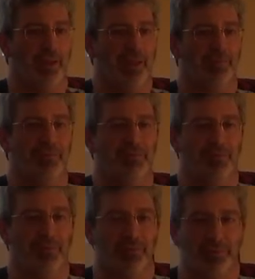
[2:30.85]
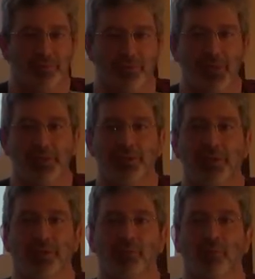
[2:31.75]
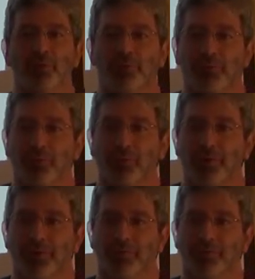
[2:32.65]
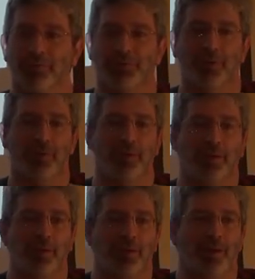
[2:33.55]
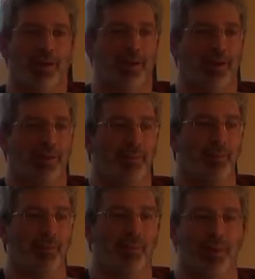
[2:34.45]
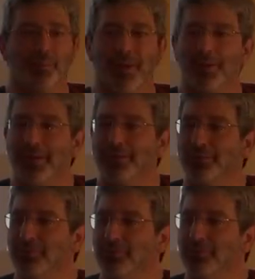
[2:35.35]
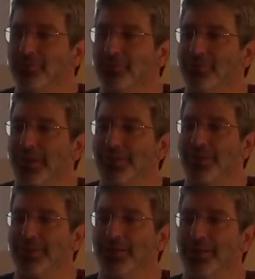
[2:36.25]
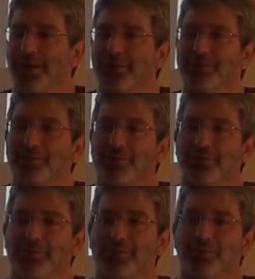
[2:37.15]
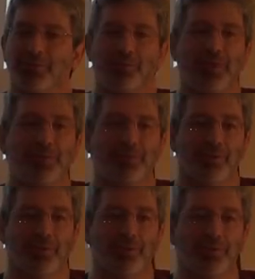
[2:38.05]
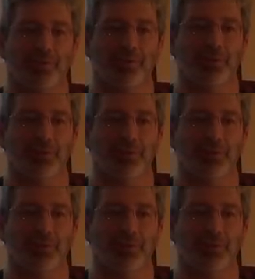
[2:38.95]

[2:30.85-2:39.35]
And the situation gets worse and worse. With one of my graduate students, I did an analysis a few weeks ago